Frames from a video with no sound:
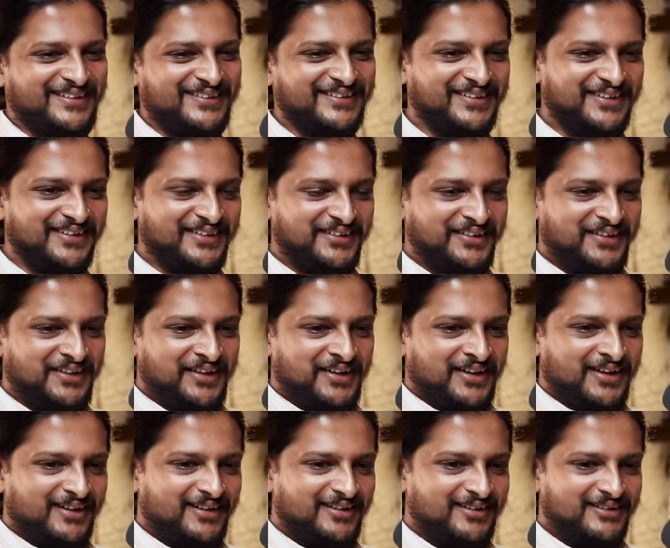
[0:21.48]
place.
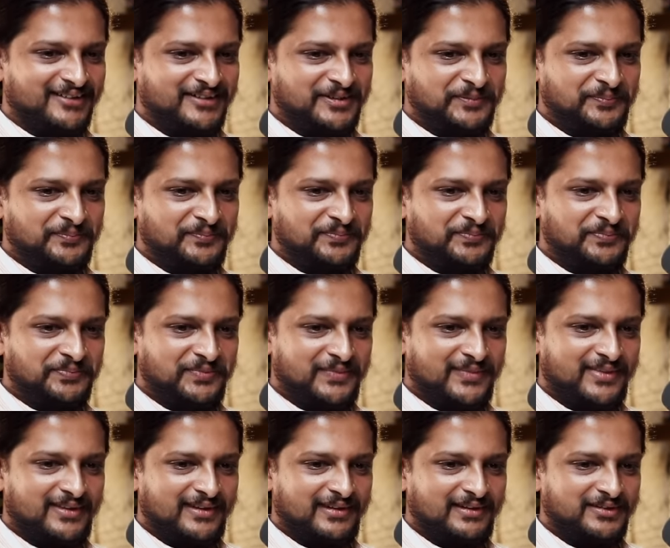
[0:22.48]

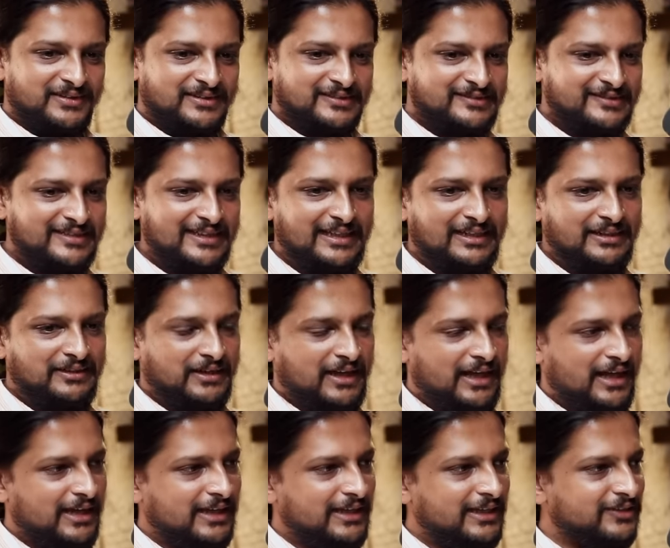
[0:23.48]
um... See,
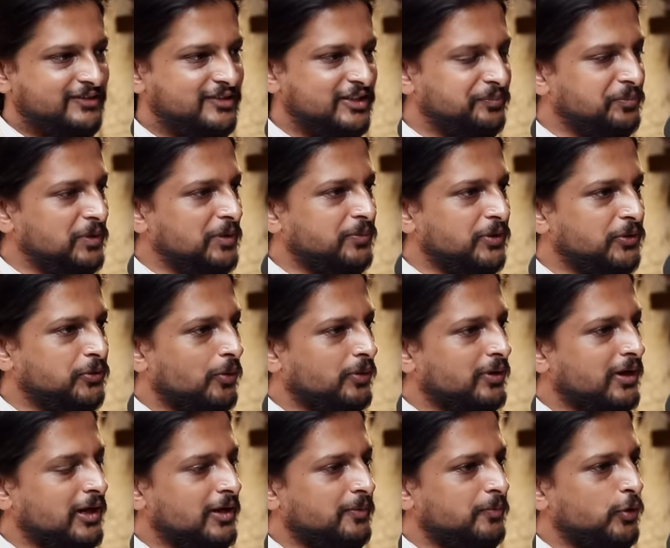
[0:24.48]
I see people
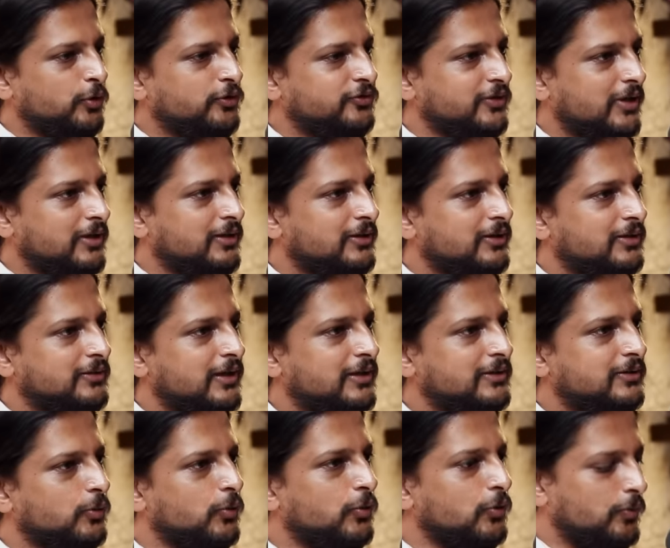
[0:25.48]
talking about chakra
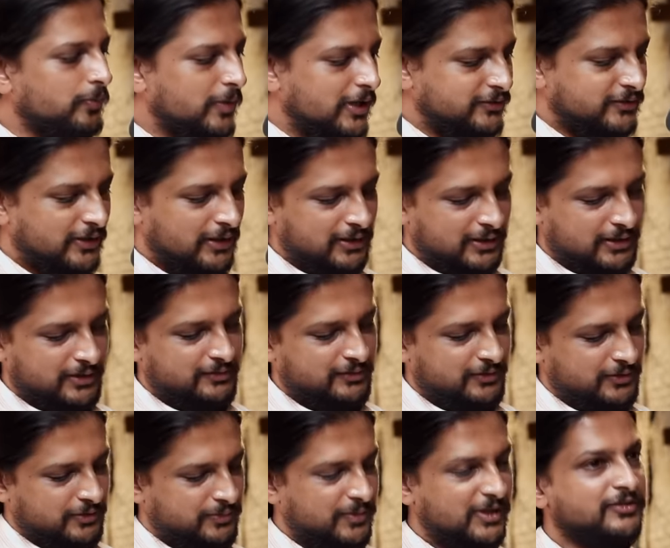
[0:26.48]
that, oh, my chakra is
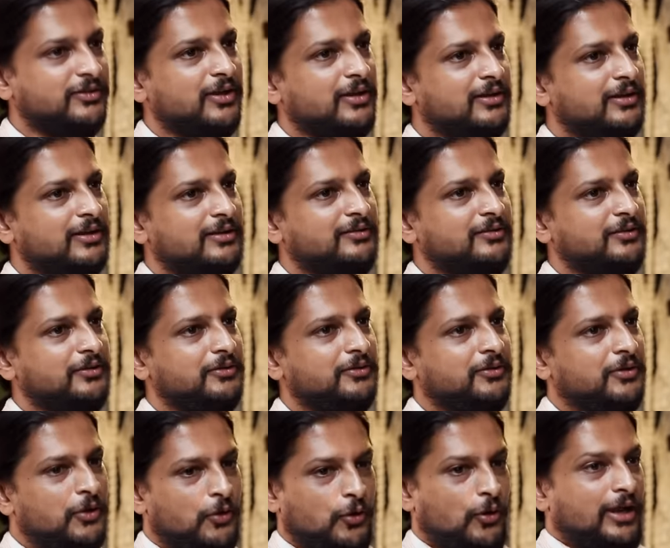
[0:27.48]
here, my chakra is here,
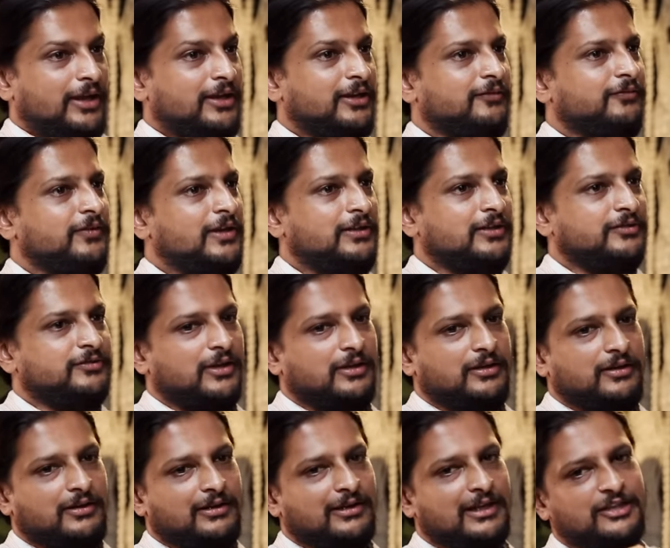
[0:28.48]
oh, I can feel the
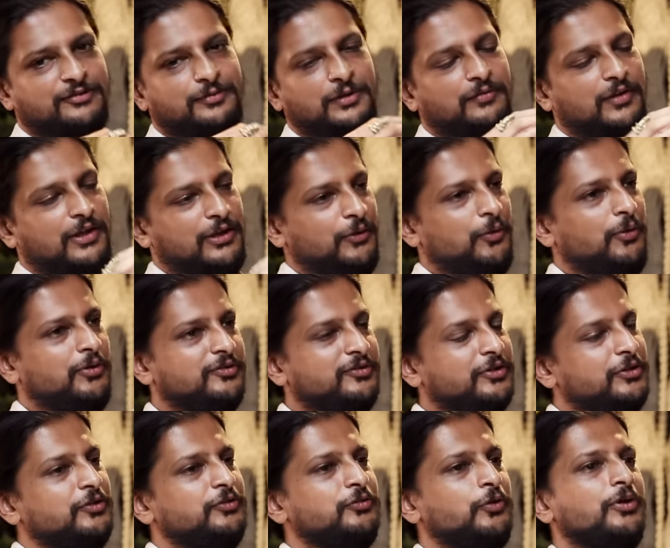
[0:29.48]
chakra. Let's be very honest,
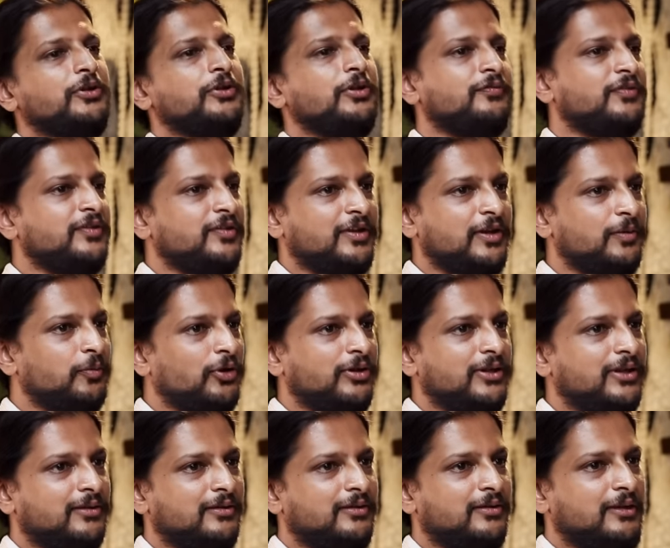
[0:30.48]
it is not in our physical
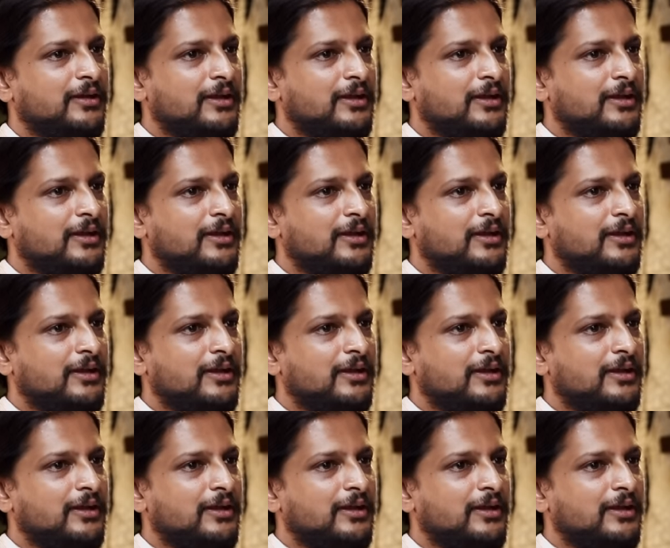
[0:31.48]
body.